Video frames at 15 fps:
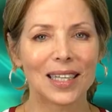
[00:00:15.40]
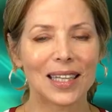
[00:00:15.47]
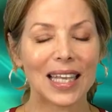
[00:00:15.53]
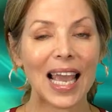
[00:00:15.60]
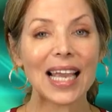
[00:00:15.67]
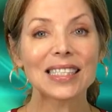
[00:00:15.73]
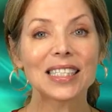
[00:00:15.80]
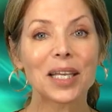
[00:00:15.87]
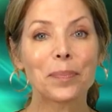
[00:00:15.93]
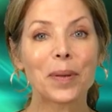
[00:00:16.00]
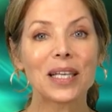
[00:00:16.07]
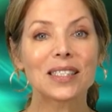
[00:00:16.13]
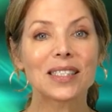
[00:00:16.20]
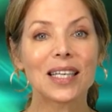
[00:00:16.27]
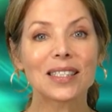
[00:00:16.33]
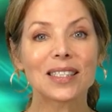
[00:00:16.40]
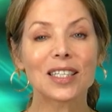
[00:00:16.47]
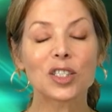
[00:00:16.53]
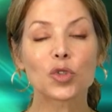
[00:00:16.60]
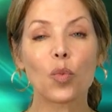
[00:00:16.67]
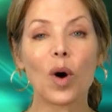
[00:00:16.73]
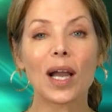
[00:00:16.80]
The ATP
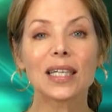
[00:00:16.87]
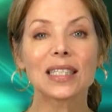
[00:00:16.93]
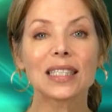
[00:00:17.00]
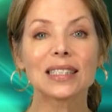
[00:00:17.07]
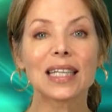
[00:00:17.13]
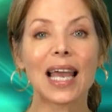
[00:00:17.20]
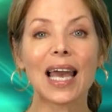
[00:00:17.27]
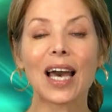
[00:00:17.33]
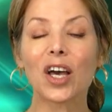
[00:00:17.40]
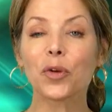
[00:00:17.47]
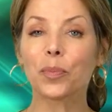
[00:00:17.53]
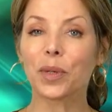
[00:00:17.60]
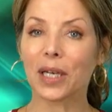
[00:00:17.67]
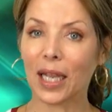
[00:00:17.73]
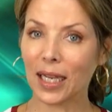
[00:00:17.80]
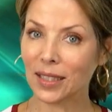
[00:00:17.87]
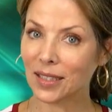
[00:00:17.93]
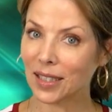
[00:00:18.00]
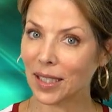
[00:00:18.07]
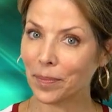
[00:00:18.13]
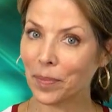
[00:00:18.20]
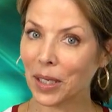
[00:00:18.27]
season is winding down, but
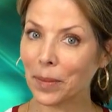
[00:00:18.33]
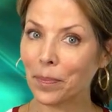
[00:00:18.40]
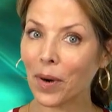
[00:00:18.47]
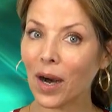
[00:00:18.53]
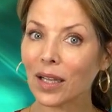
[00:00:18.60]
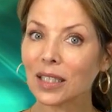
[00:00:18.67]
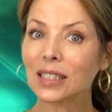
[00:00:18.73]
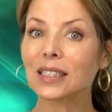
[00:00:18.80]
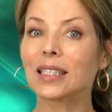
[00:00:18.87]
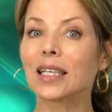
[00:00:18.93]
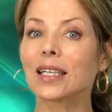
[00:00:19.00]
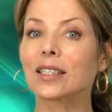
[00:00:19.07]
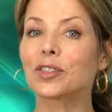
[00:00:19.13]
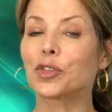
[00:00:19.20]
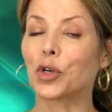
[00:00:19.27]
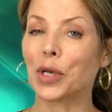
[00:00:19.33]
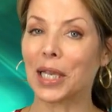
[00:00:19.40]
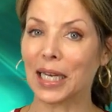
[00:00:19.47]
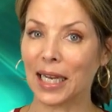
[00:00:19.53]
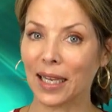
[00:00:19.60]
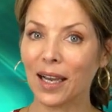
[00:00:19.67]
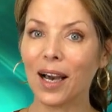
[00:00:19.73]
ATP politics are heating